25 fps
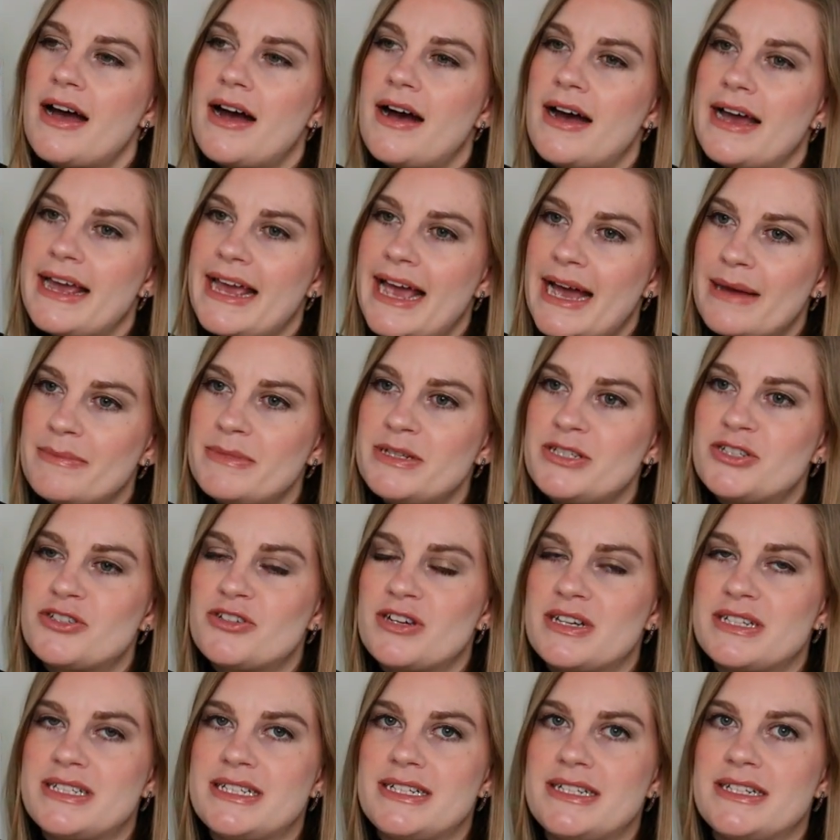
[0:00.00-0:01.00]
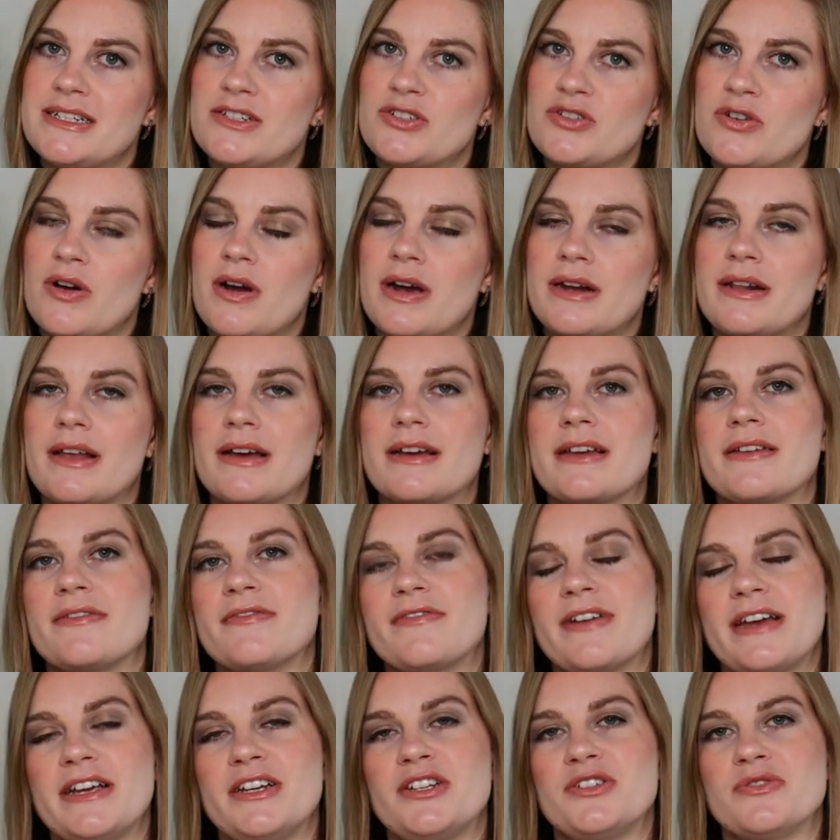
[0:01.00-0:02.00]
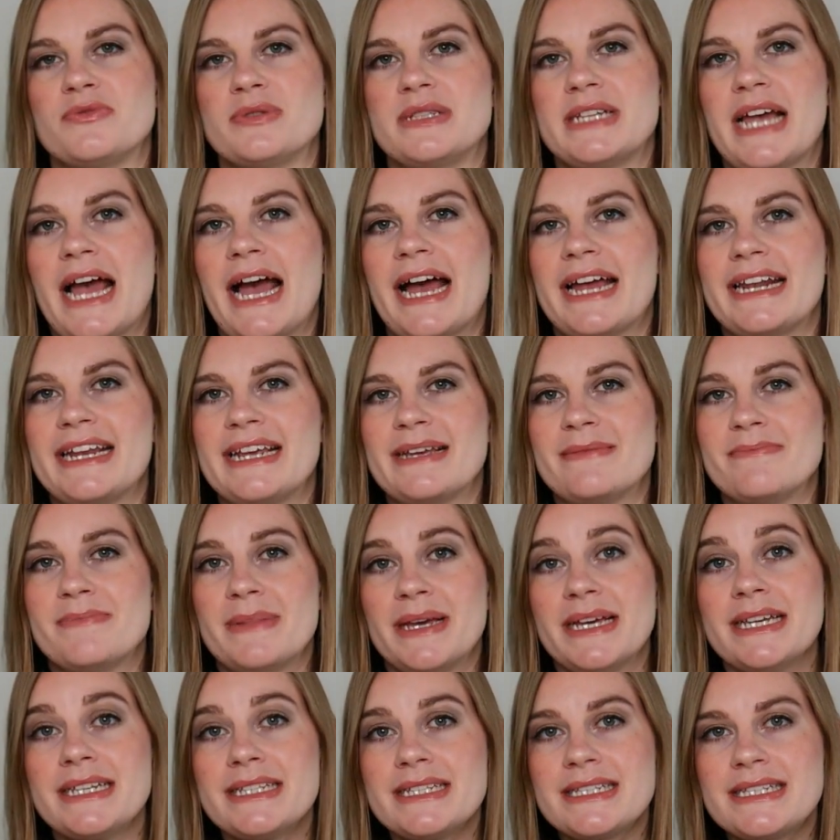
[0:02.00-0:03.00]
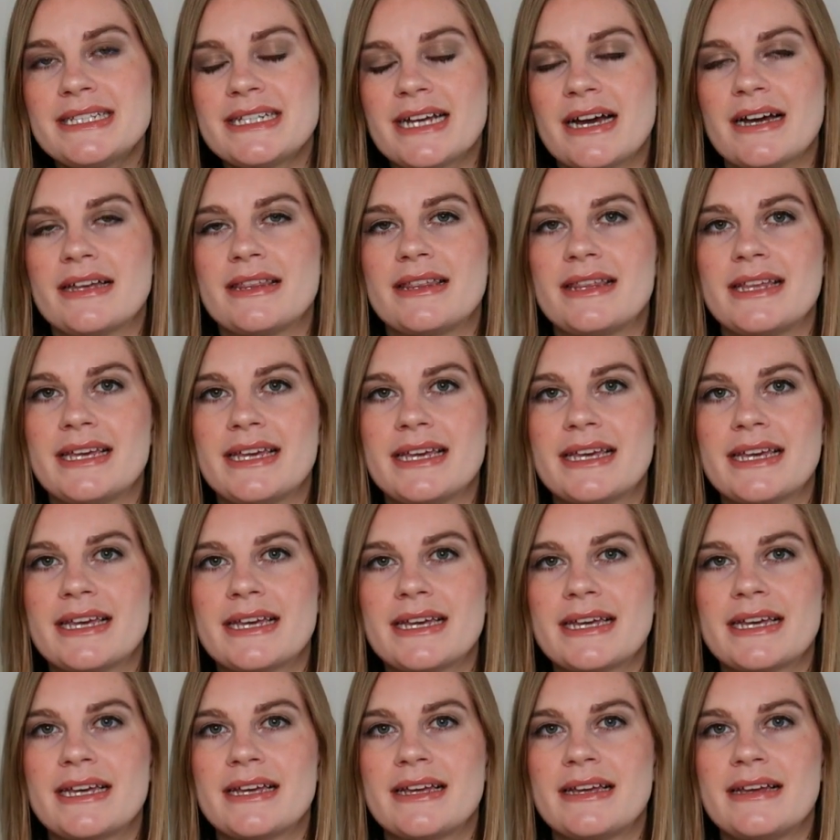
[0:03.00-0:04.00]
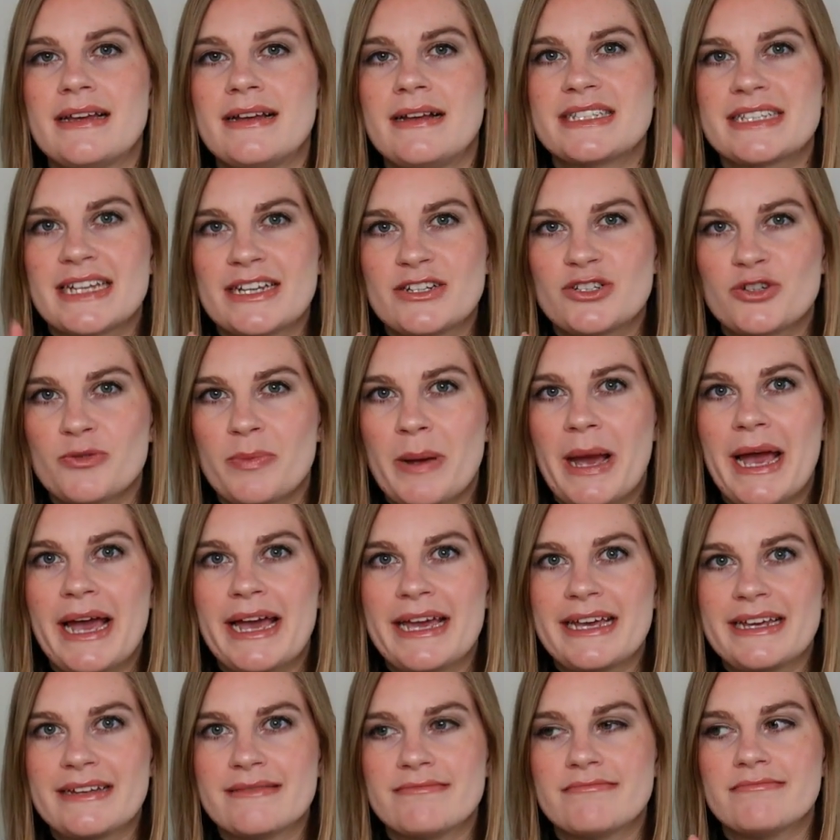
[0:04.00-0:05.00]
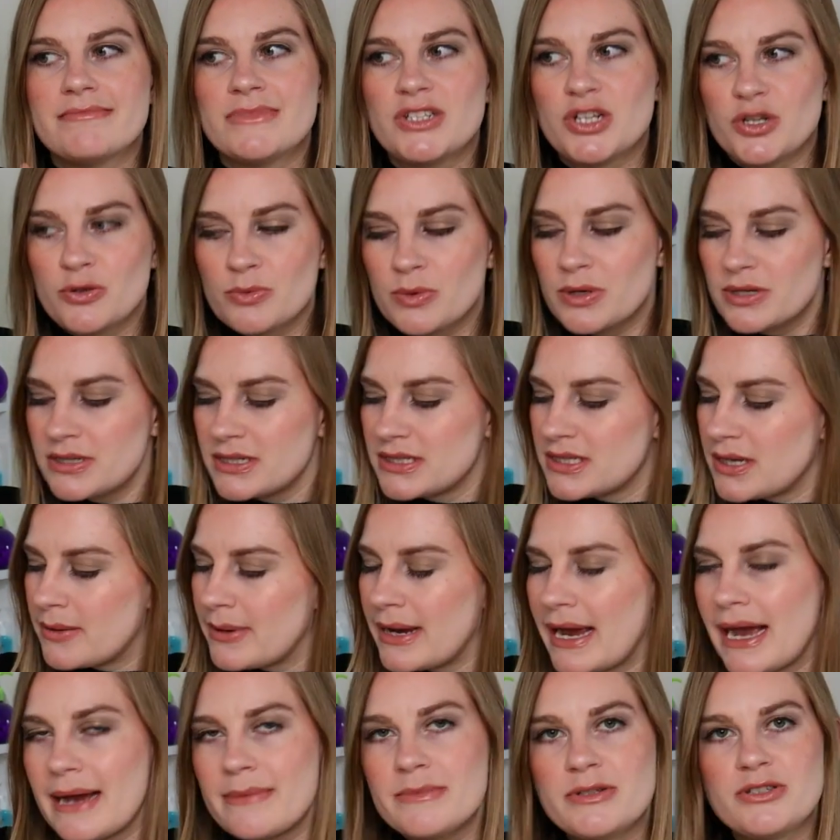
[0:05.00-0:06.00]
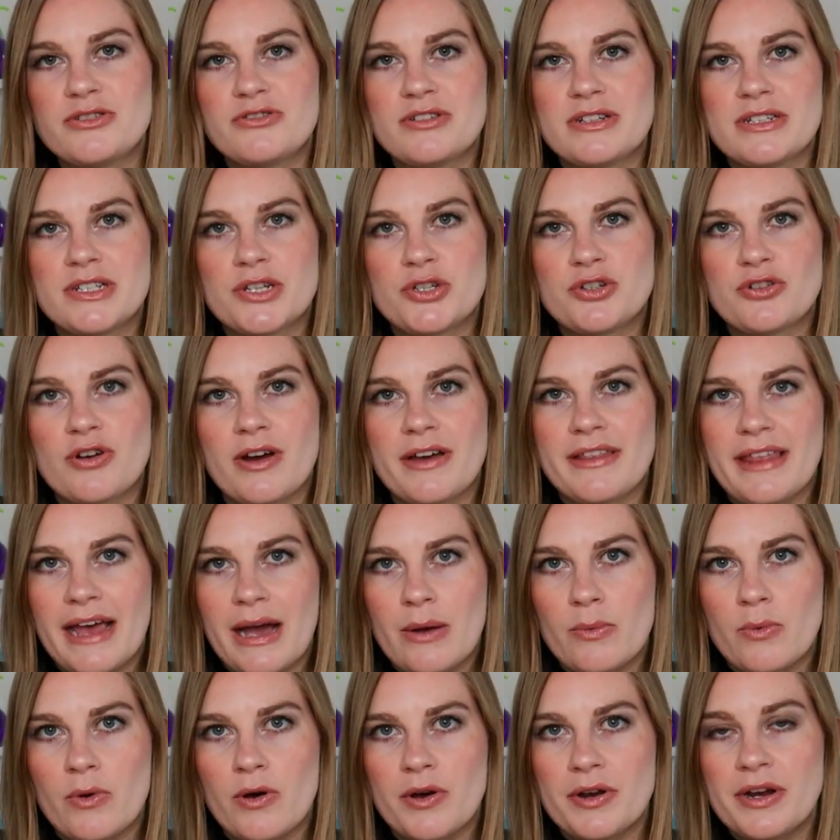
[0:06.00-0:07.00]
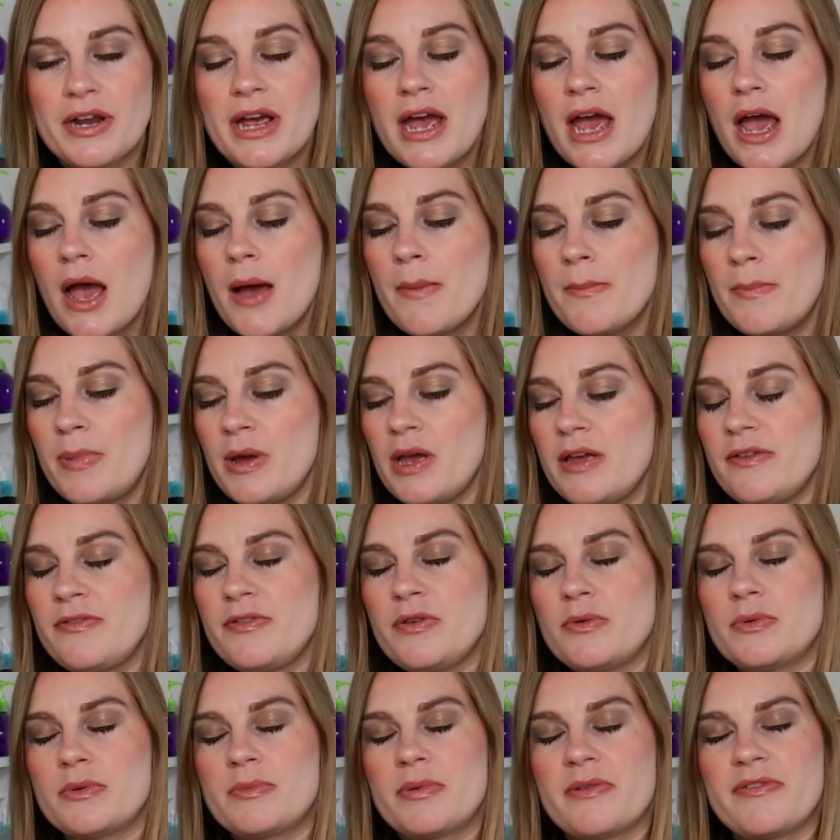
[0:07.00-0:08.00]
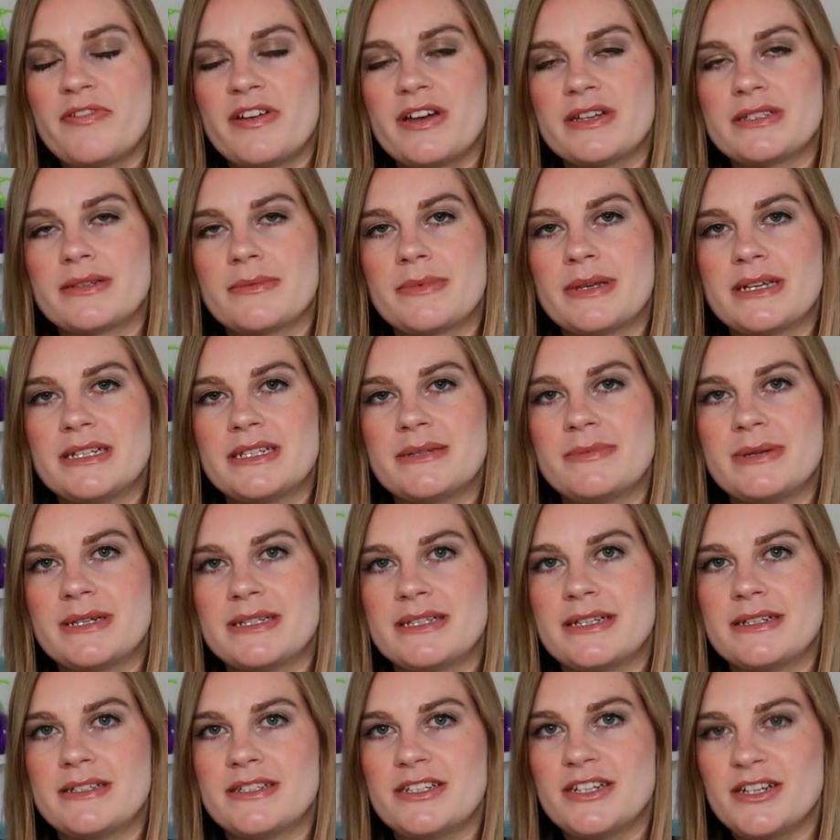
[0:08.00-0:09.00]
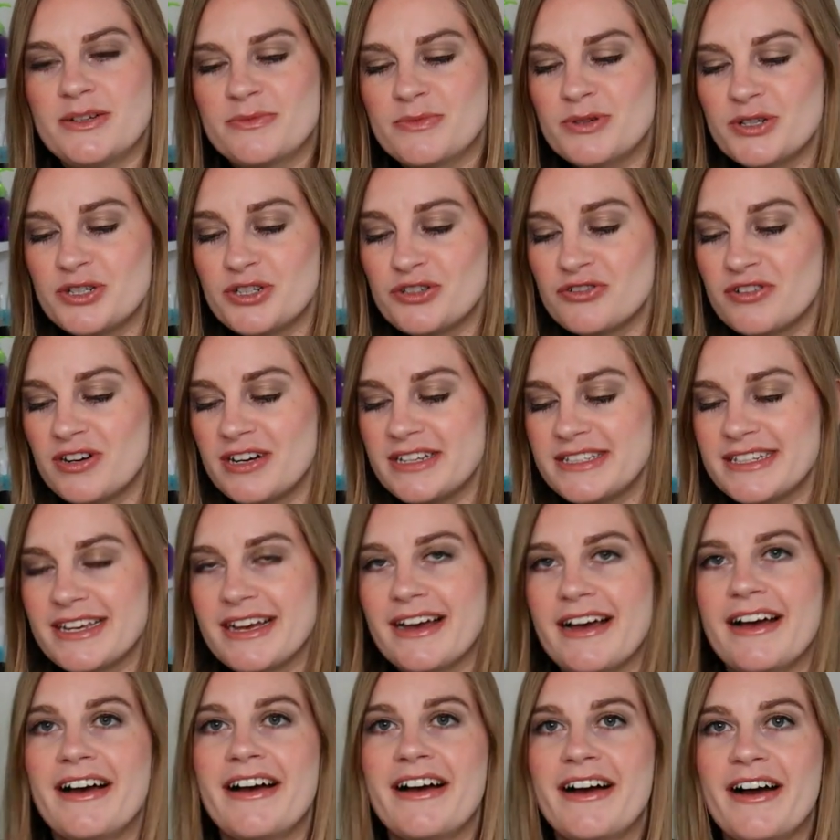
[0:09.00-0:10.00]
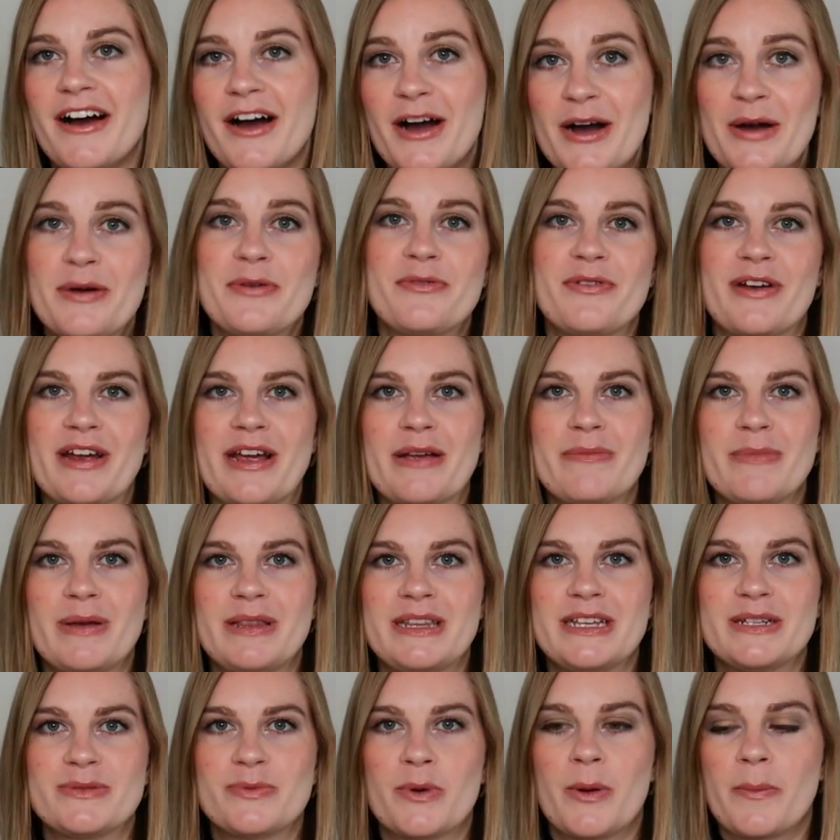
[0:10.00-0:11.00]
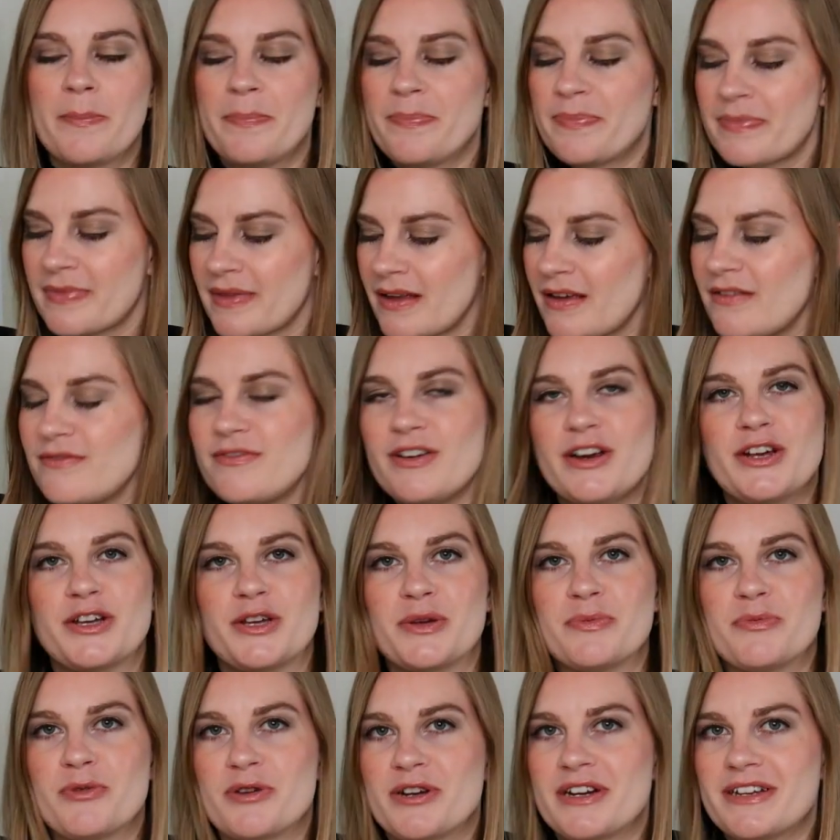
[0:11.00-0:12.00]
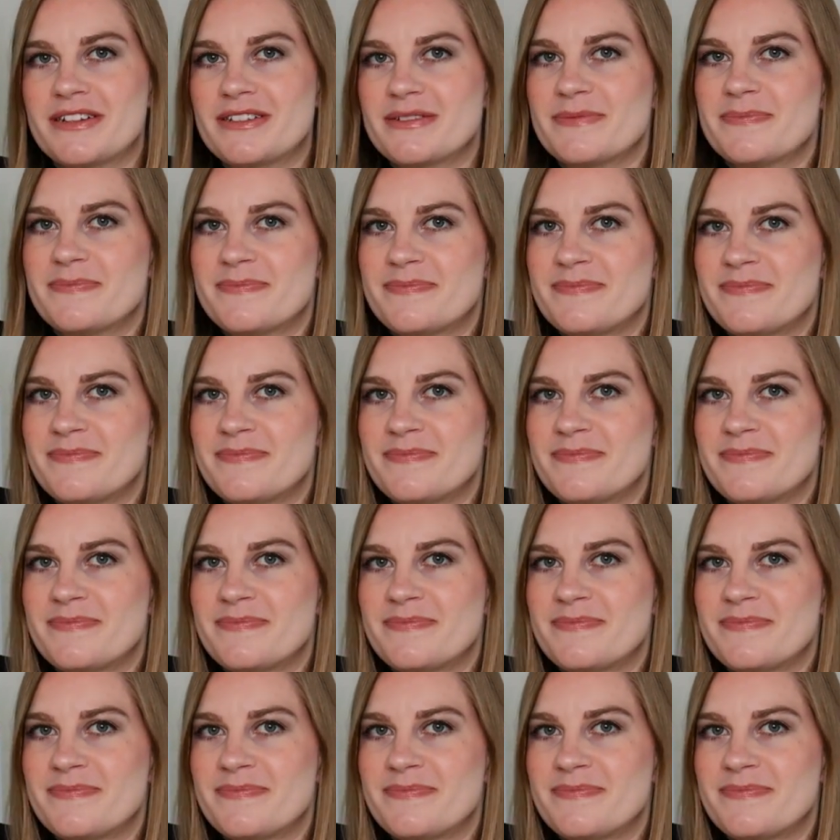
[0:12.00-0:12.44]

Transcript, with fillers: I am interested in trying like a facial tanning mist. I think Saint Tropez do one, so I am intrigued to try that one. But if you would prefer something to mix into your moisturiser, I would recommend this one. Very good product.